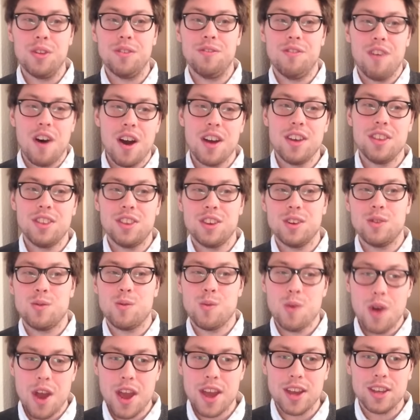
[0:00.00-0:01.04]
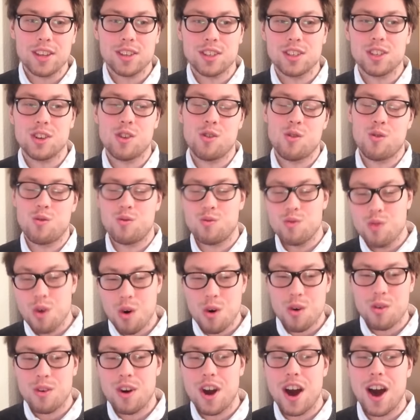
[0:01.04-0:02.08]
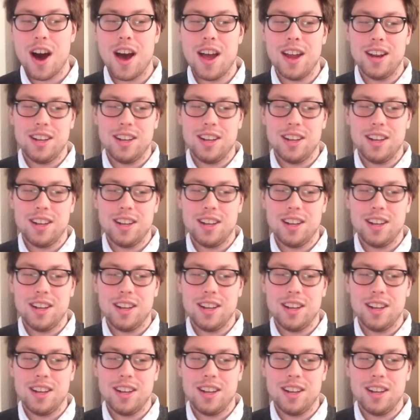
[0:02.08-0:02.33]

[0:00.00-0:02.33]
Leviathan wakes, Aurora,